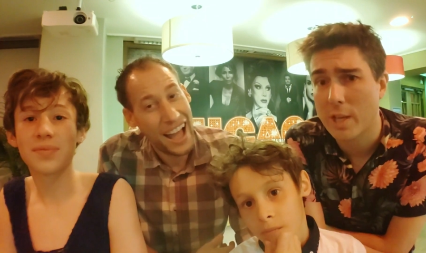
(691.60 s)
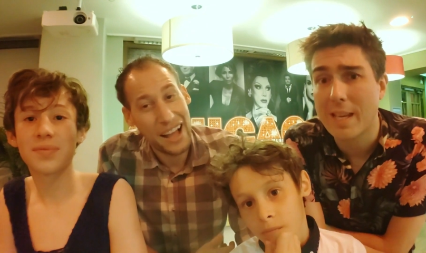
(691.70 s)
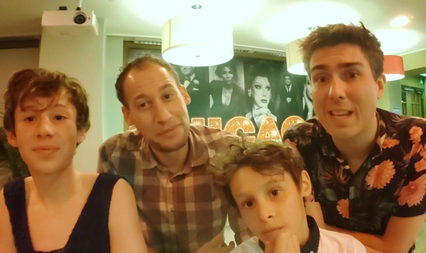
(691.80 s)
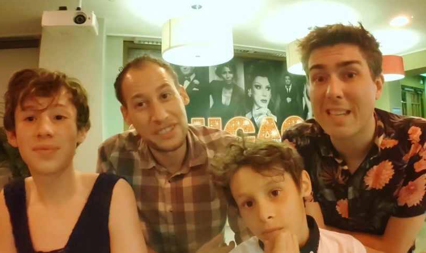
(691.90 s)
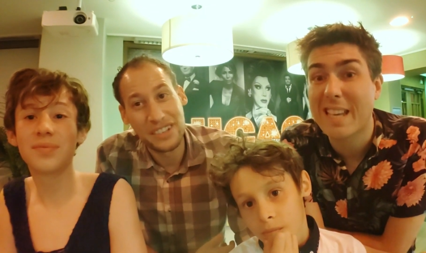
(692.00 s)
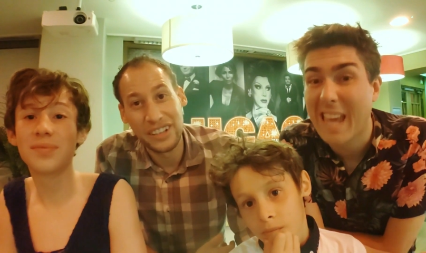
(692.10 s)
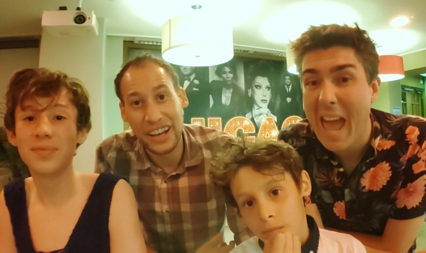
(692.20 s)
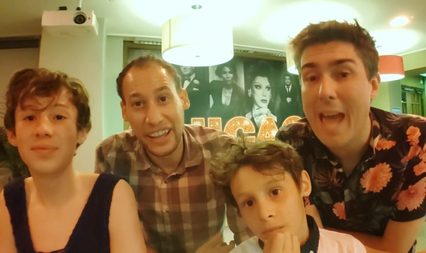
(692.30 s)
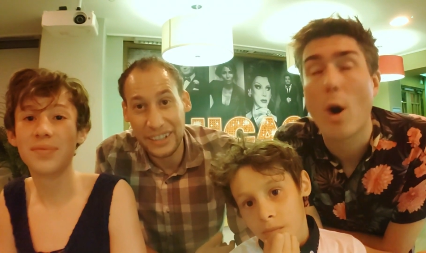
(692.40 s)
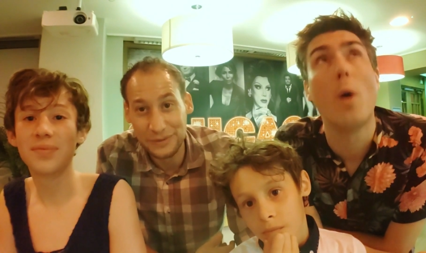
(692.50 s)
Speaker 1: She Absolutely. can
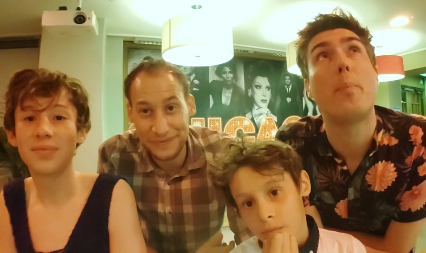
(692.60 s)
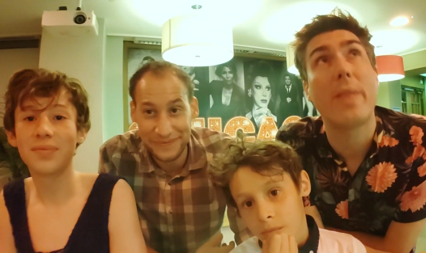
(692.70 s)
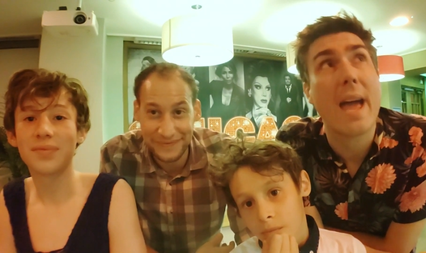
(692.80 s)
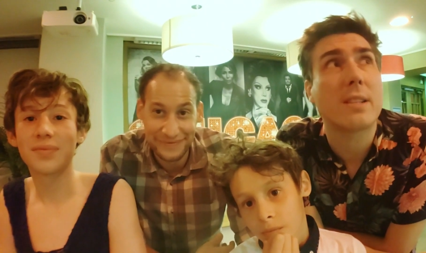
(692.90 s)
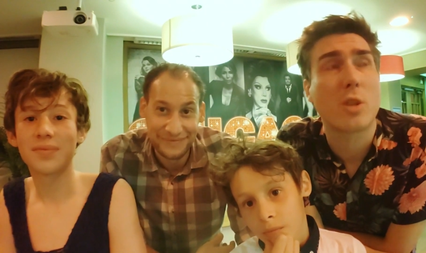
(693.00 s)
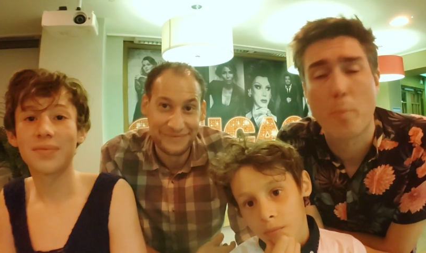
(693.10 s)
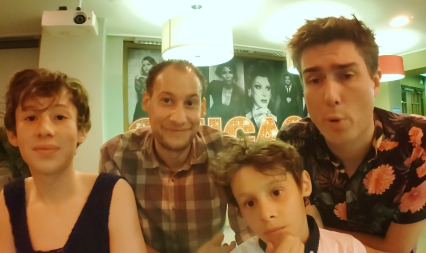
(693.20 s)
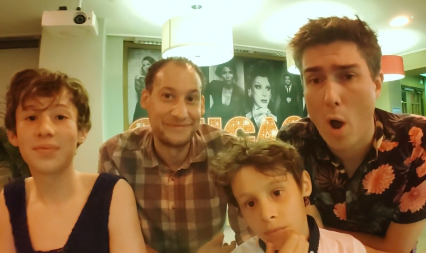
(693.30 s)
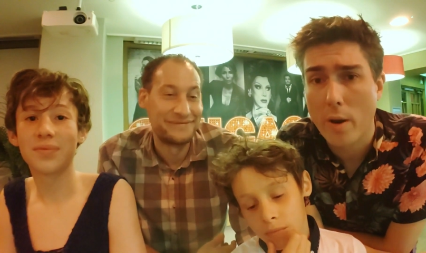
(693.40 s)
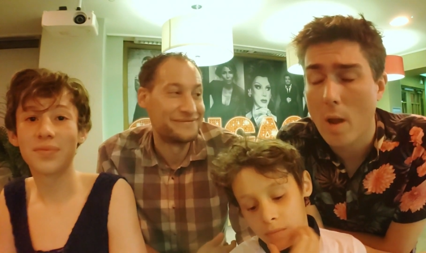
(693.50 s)
get up there
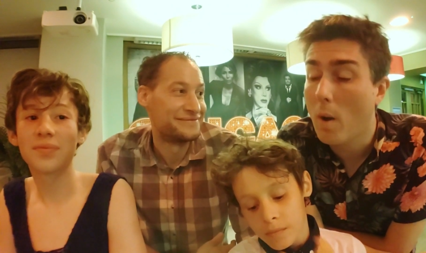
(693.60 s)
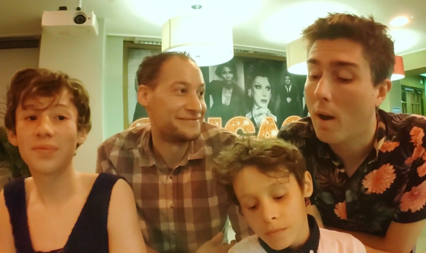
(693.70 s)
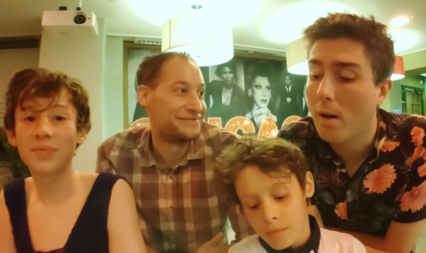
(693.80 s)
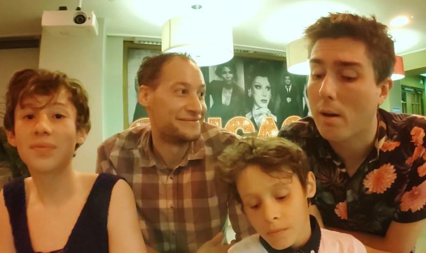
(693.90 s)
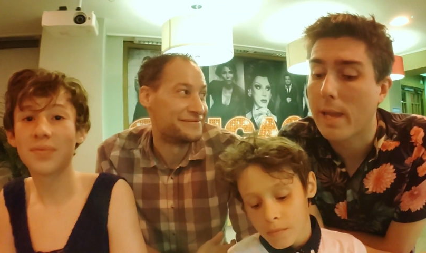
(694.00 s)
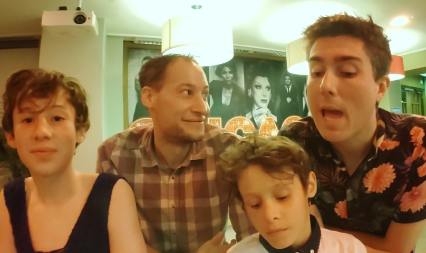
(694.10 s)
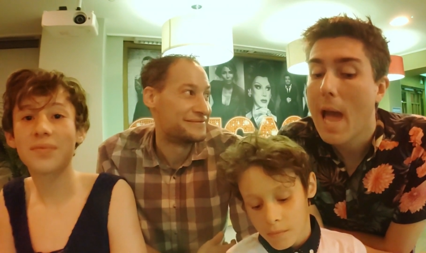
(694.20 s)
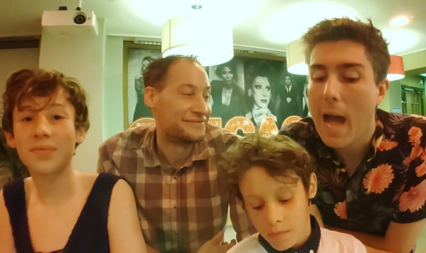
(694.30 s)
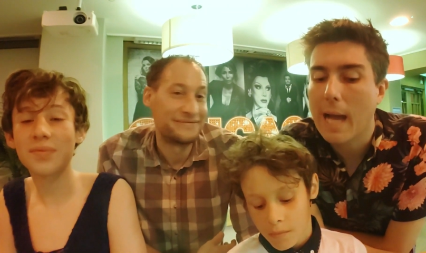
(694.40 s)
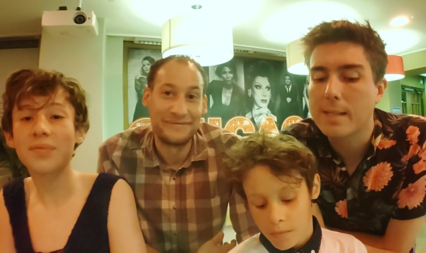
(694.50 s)
soprano high
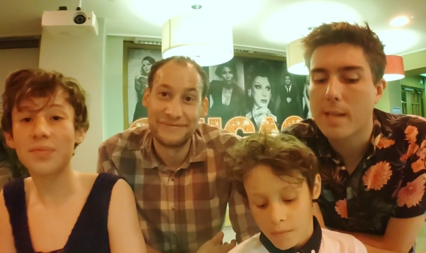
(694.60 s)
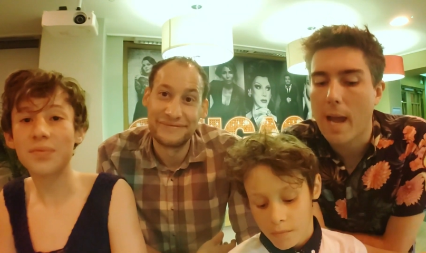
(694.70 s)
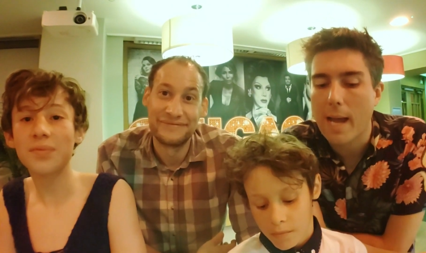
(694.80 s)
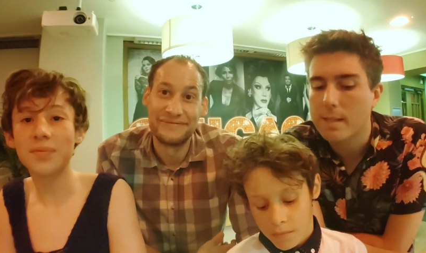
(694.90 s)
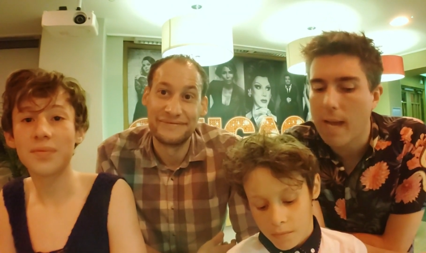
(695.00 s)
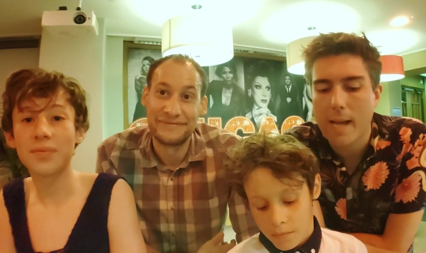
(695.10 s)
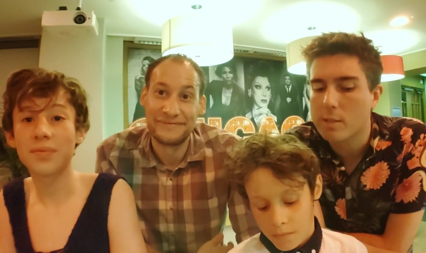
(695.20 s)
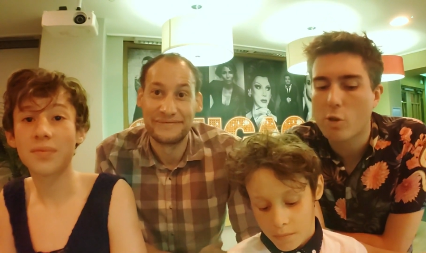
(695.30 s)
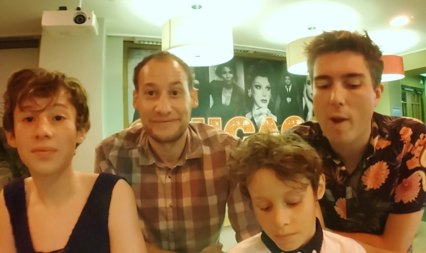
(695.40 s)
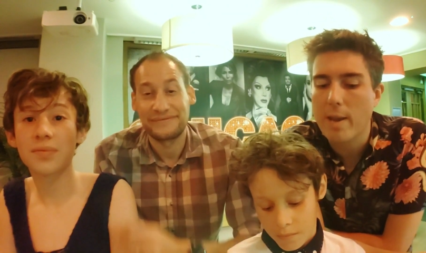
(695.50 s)
and, and
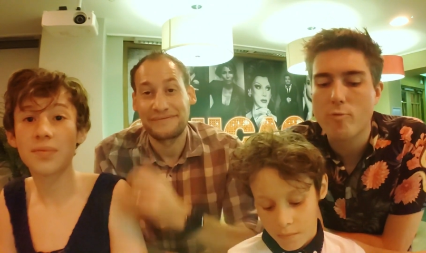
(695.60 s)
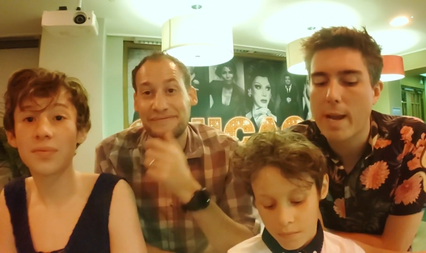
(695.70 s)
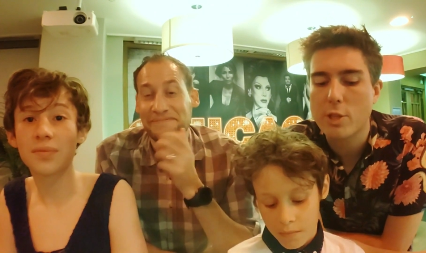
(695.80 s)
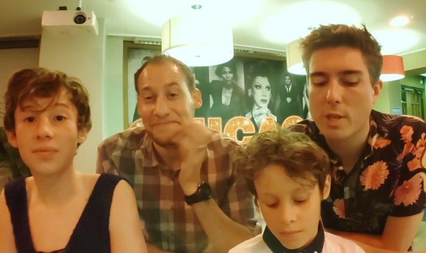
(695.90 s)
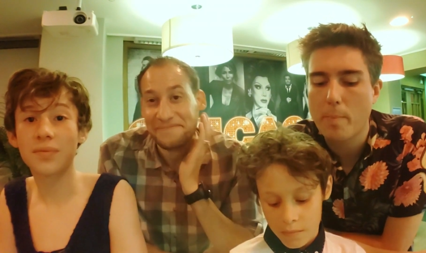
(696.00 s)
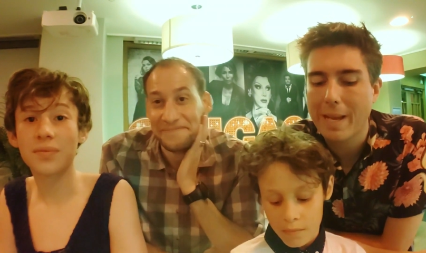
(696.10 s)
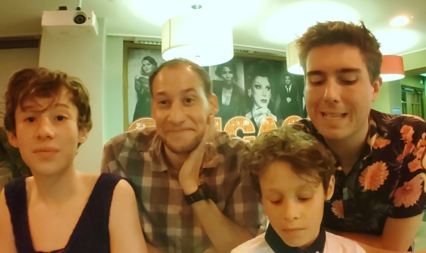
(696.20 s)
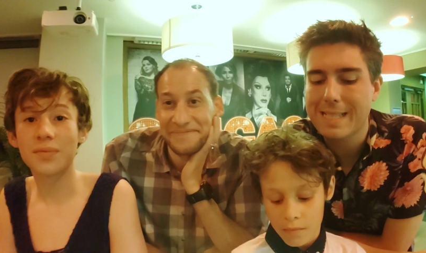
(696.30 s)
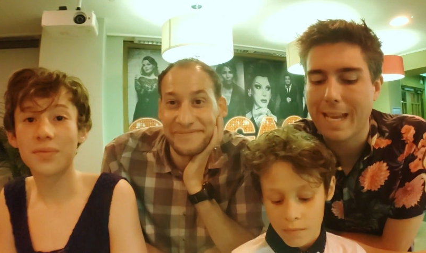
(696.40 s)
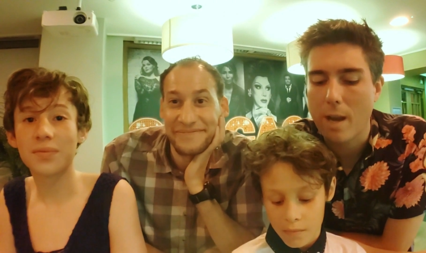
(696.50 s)
has great range and
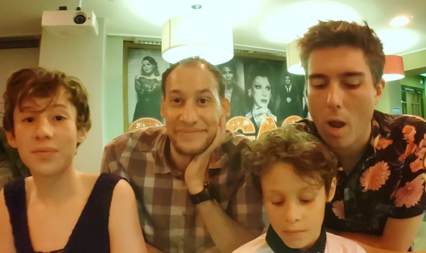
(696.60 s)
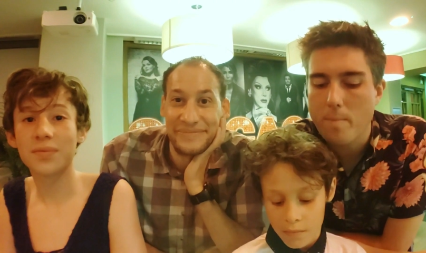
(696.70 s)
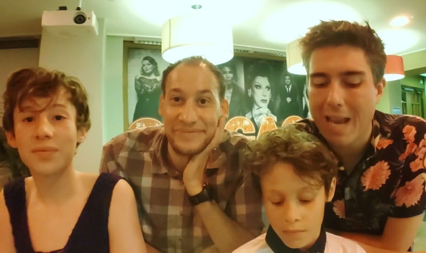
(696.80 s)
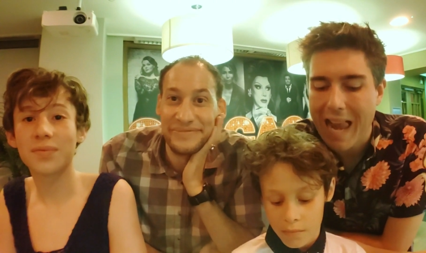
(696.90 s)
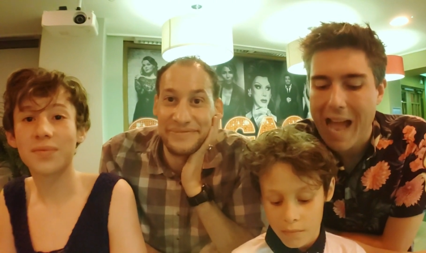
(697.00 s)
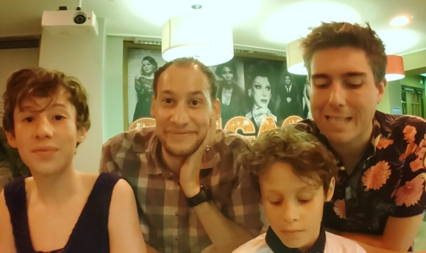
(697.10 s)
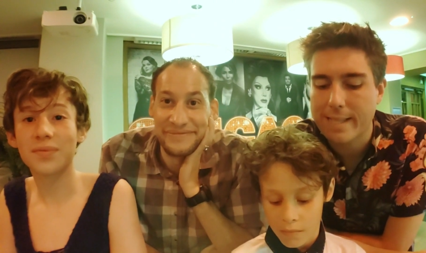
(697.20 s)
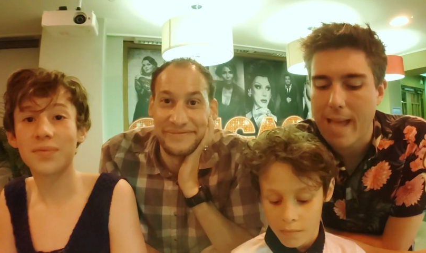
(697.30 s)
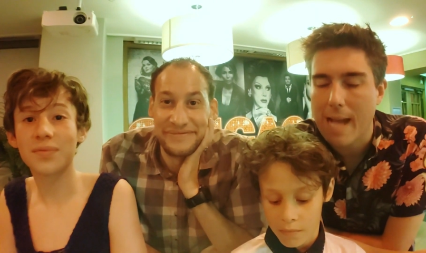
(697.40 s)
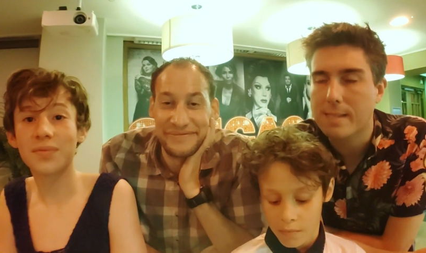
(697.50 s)
ability. And I'm glad
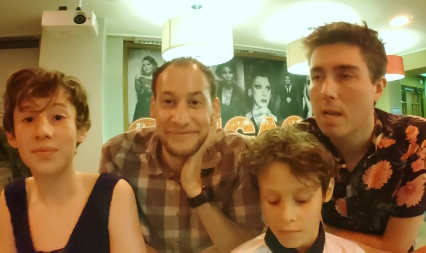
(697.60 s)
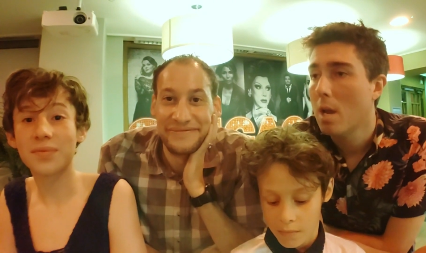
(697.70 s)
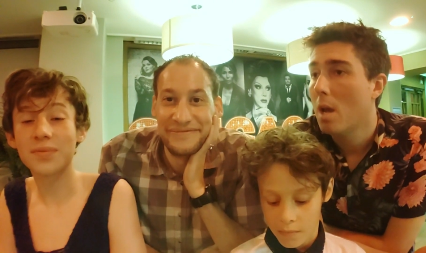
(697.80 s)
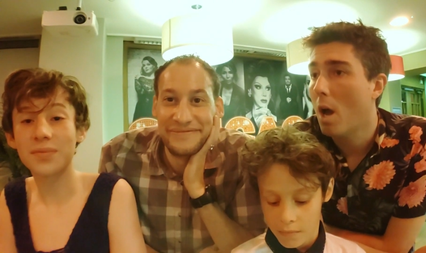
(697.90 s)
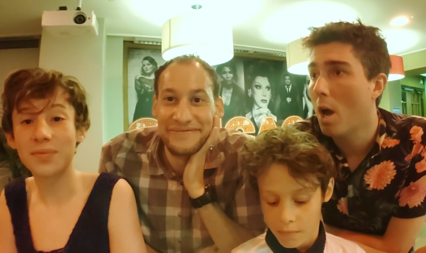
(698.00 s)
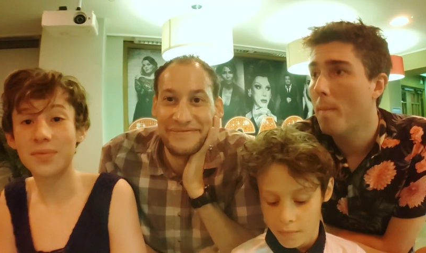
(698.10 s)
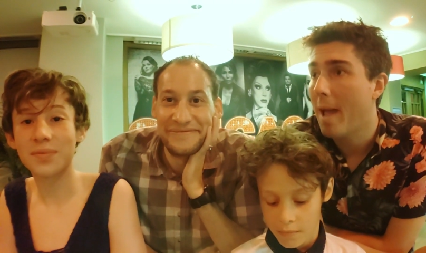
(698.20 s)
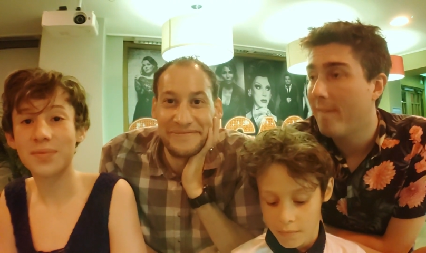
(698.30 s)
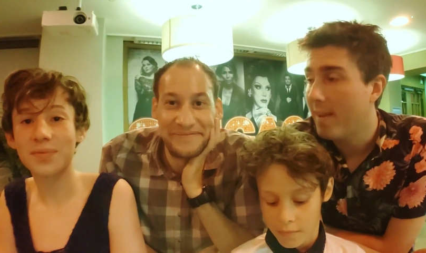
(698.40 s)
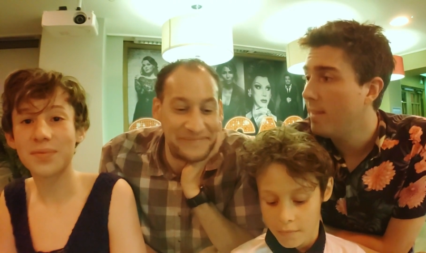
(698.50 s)
that um, if